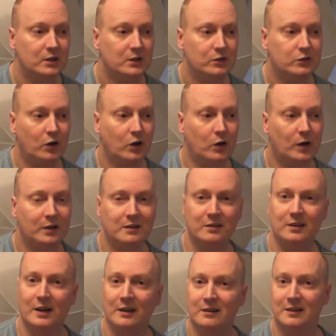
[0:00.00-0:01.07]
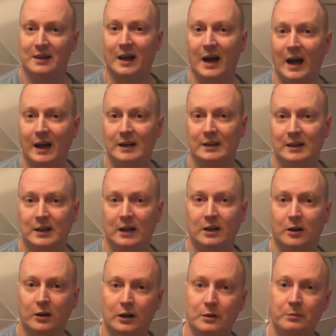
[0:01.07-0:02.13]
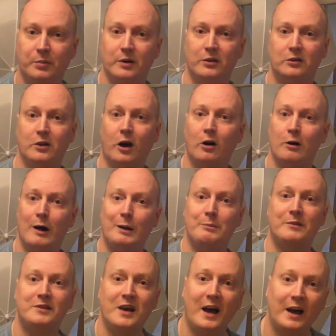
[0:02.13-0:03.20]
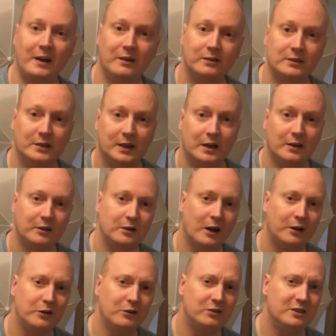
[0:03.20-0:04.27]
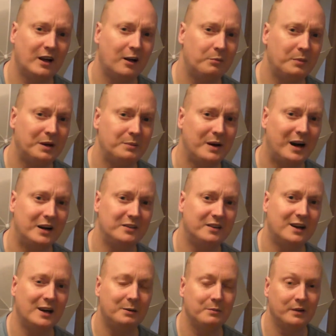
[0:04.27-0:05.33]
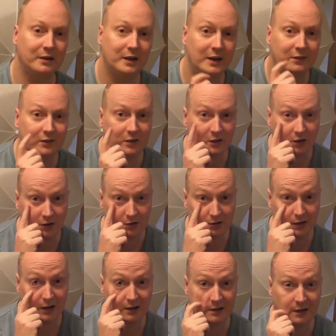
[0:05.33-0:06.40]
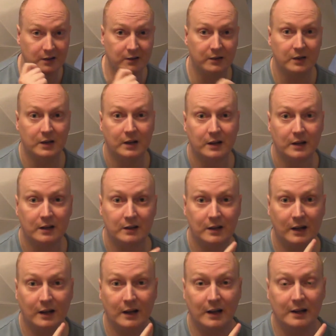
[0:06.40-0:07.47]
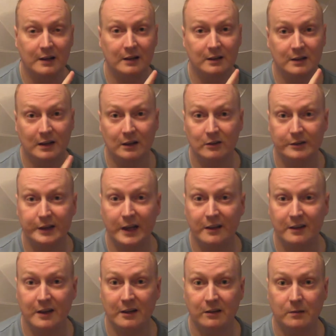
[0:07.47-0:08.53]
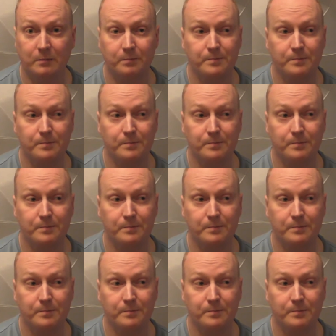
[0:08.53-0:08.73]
So I decided to get an Olympus OM10. Now I used that on my part-time evening course that I did, and it looks like this,